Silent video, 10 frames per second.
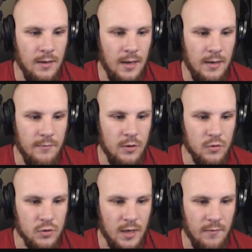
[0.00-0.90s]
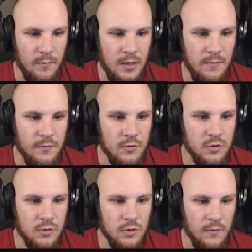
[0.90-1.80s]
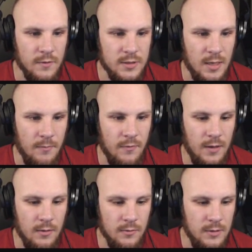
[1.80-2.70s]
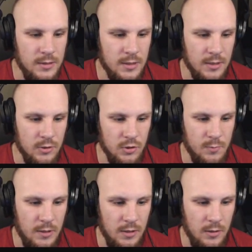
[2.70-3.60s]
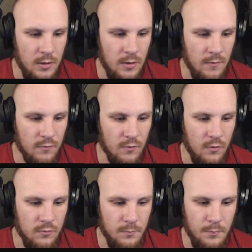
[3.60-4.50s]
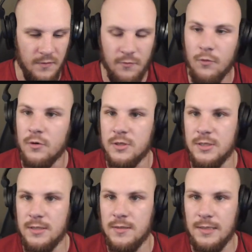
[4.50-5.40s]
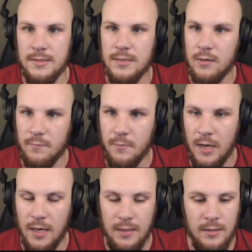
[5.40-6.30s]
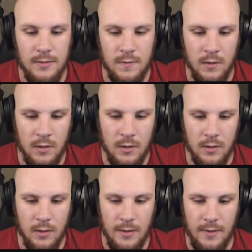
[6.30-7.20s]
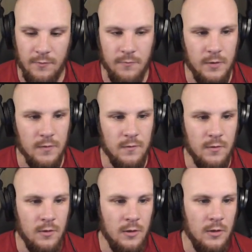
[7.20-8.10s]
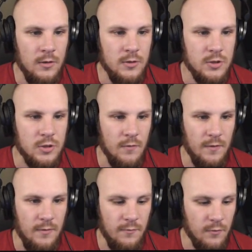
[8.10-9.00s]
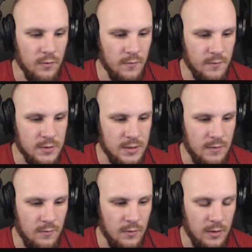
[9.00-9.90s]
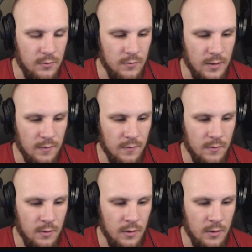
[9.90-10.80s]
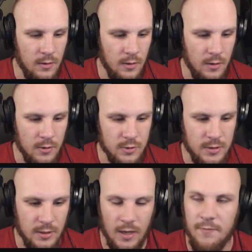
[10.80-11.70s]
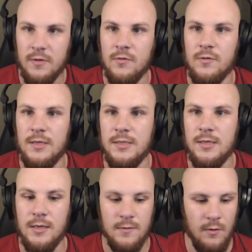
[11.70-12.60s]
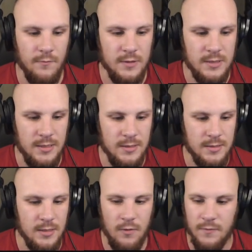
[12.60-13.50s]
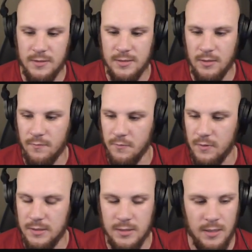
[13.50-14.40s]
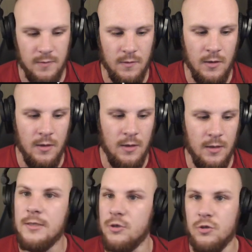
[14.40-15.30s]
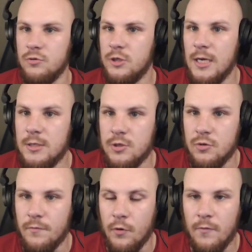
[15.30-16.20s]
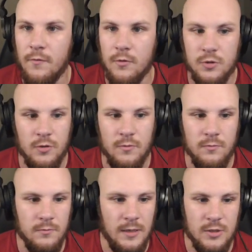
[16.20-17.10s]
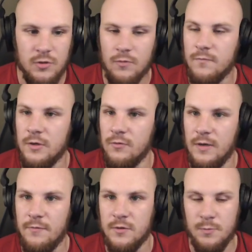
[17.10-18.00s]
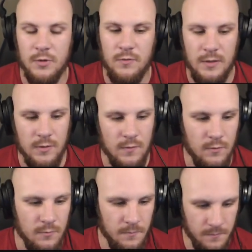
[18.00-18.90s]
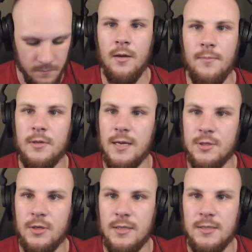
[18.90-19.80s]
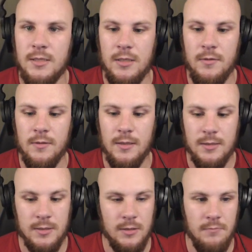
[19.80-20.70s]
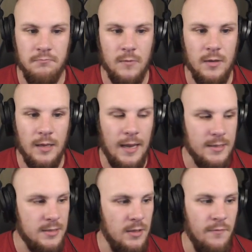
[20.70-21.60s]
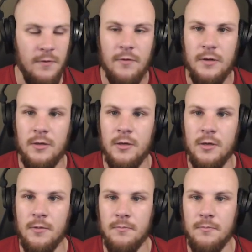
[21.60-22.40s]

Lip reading: And then we also have MIDI versions of the same thing. These can just be thrown before a synth instead of behind it. If you want stuff in front of the synth, you can do that so that you have it on this side of the synth itself instead of on this side. It just changes your workflow, so there's no real difference between the two. But as you can see, it's actually a very